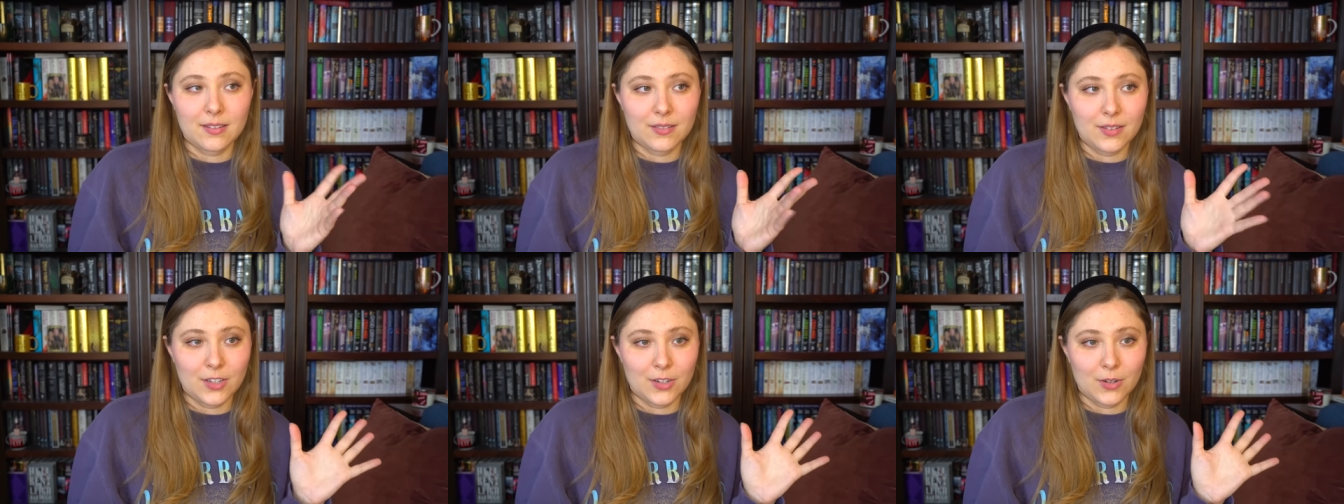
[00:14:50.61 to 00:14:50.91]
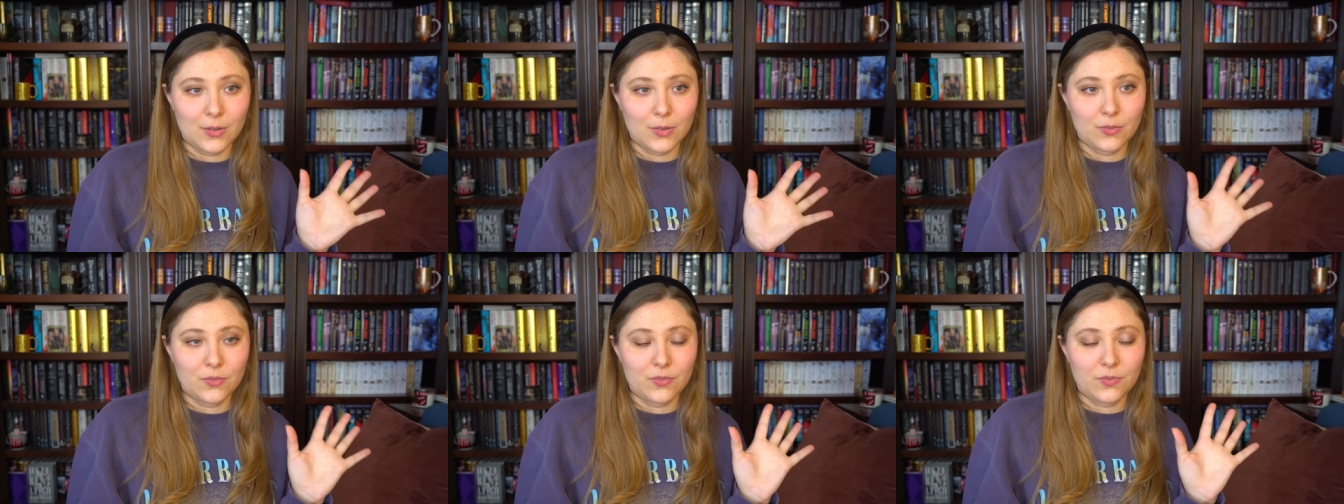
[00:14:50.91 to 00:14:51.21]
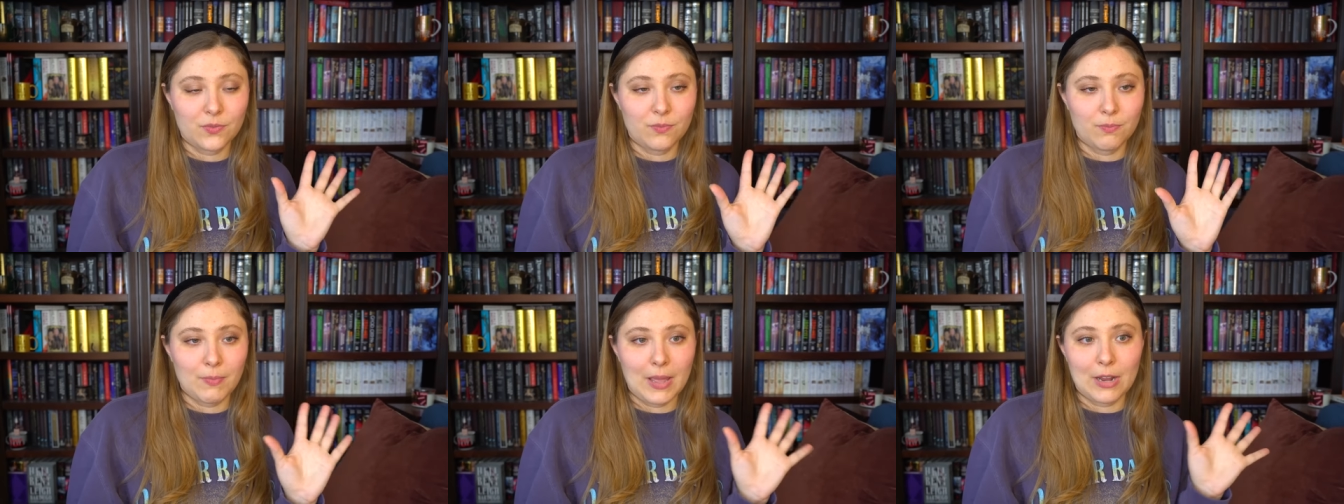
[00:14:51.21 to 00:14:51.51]
you know,
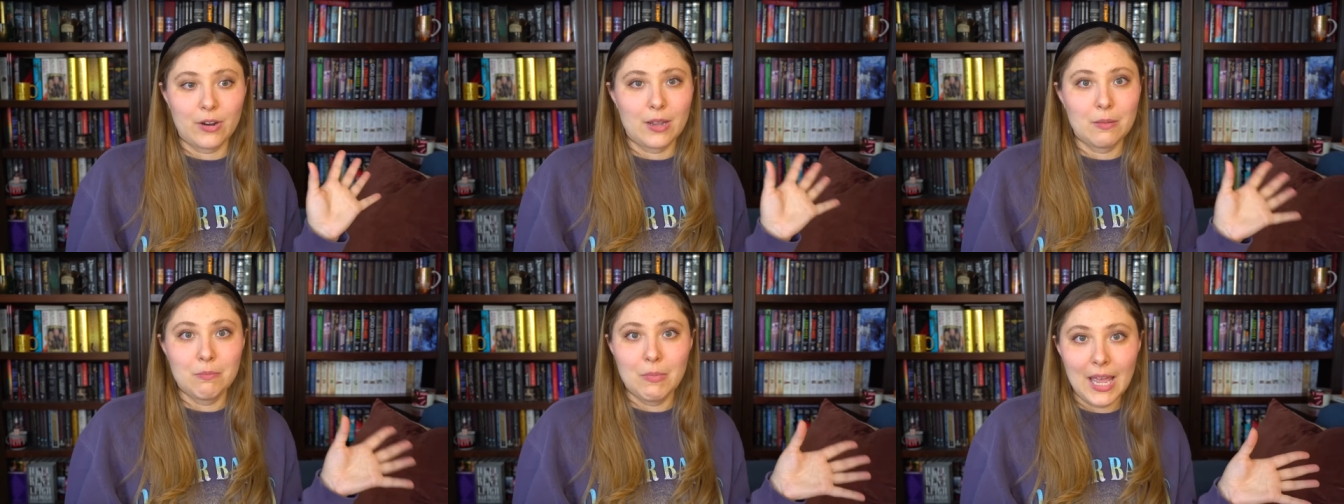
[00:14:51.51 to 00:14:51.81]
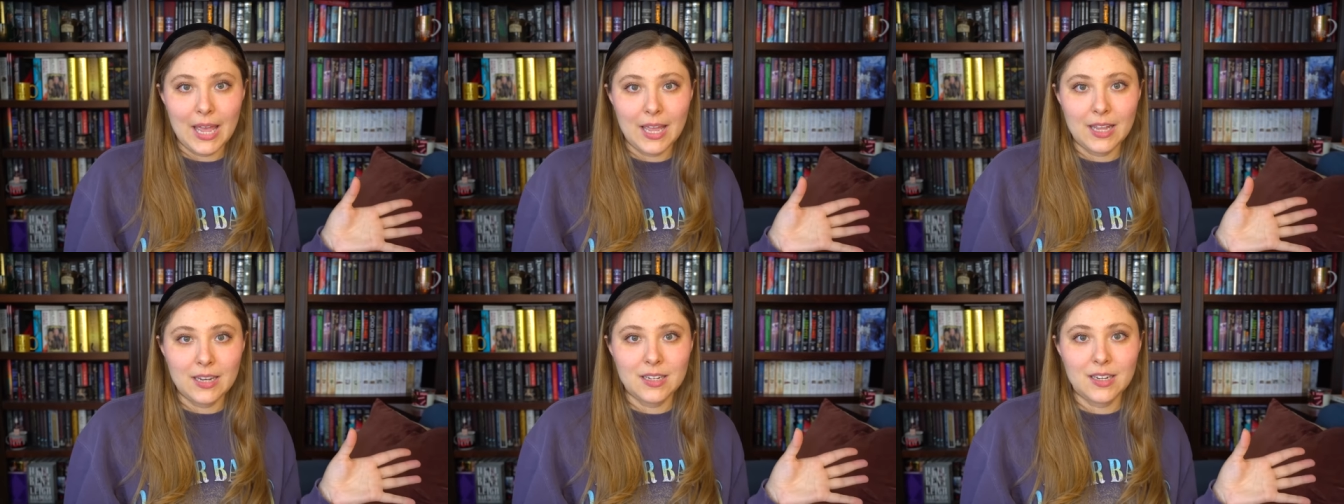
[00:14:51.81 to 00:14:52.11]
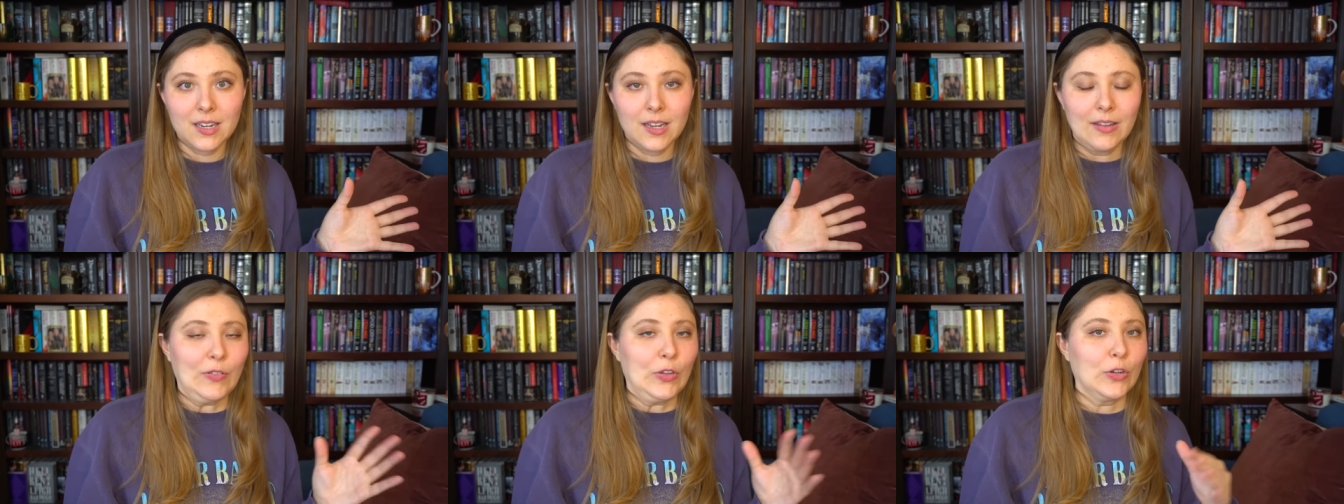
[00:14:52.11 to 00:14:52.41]
merry
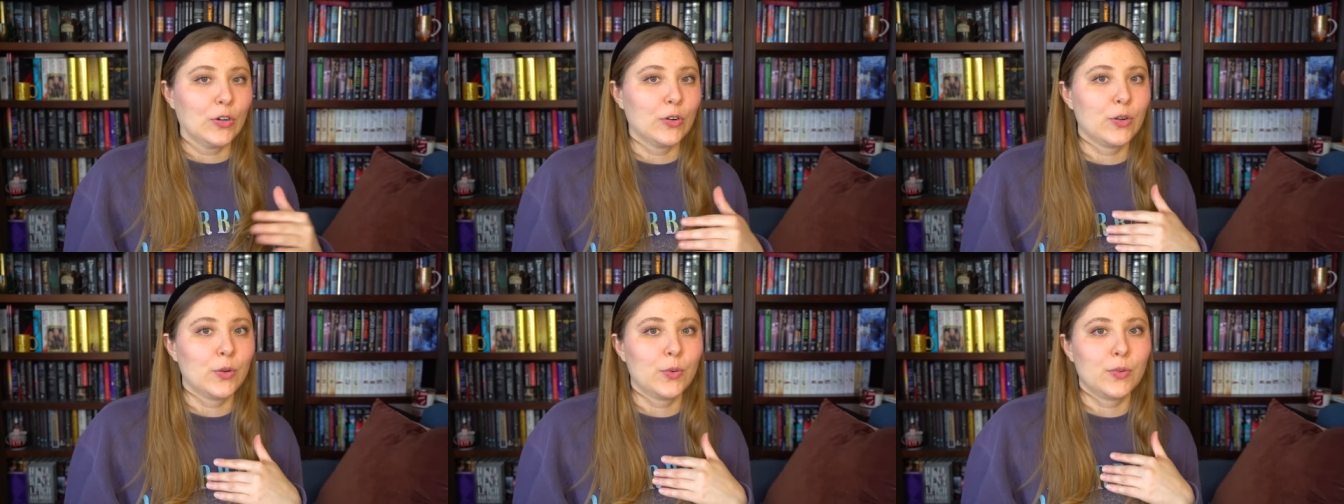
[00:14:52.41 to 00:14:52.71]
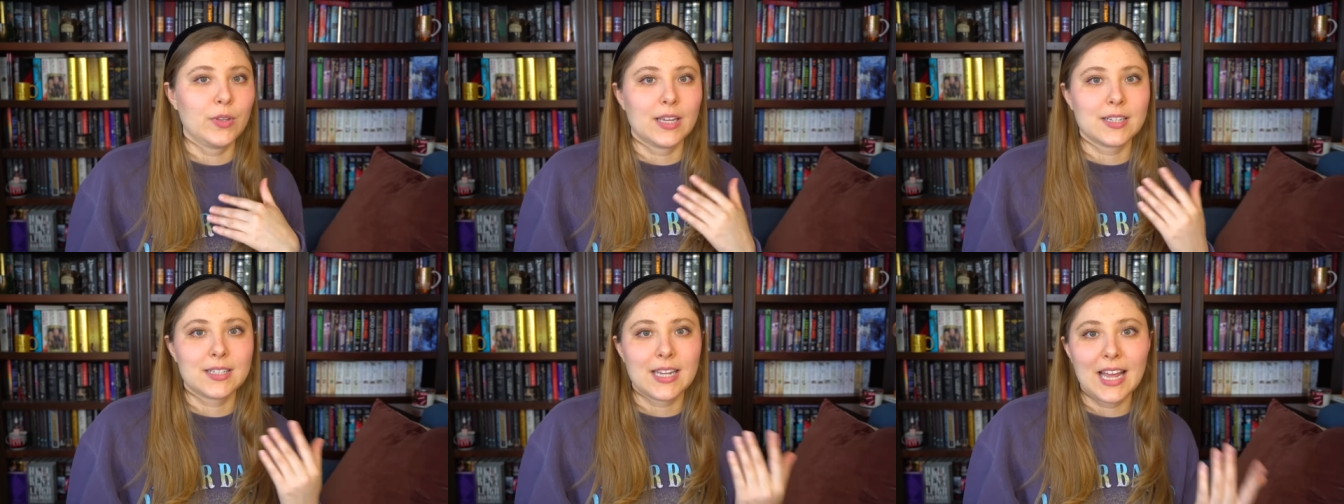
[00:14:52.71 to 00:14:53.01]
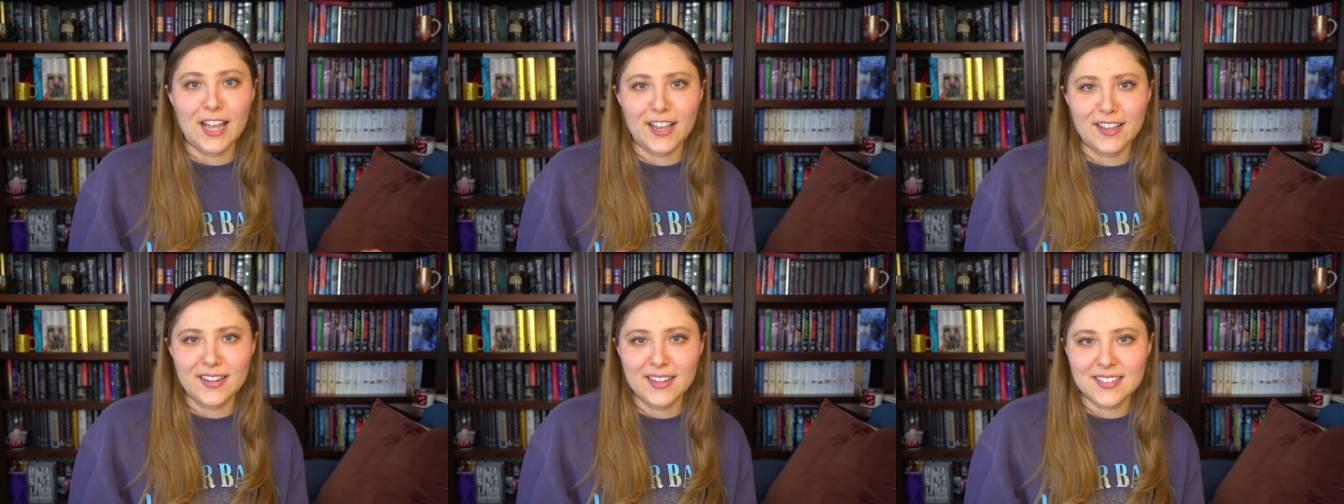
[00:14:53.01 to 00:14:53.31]
men, if you don't know who the
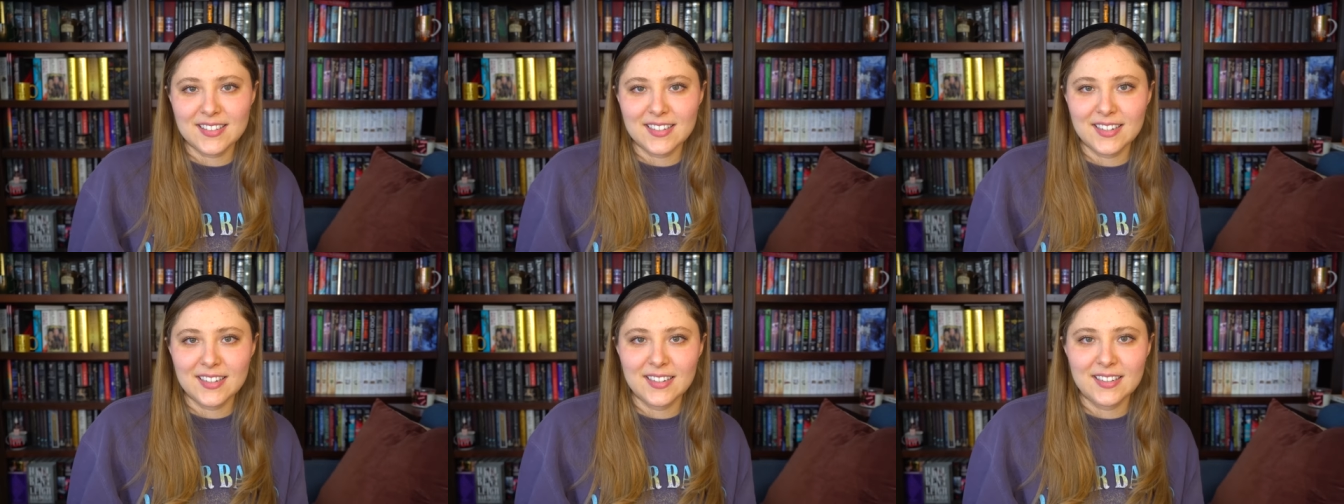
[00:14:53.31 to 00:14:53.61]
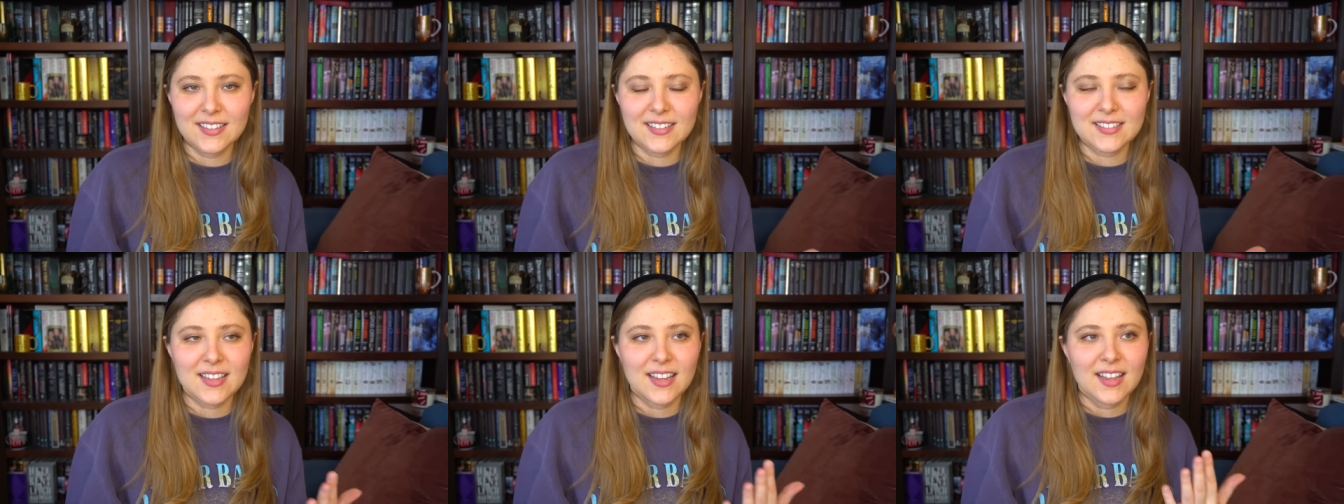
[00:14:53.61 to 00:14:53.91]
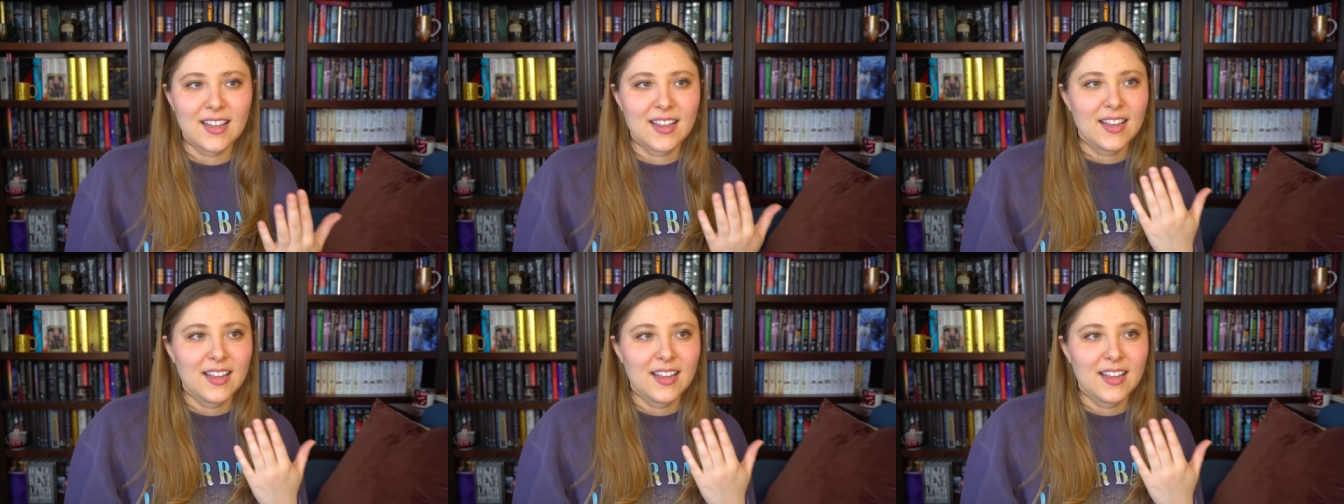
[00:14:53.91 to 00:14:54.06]
antagonist is,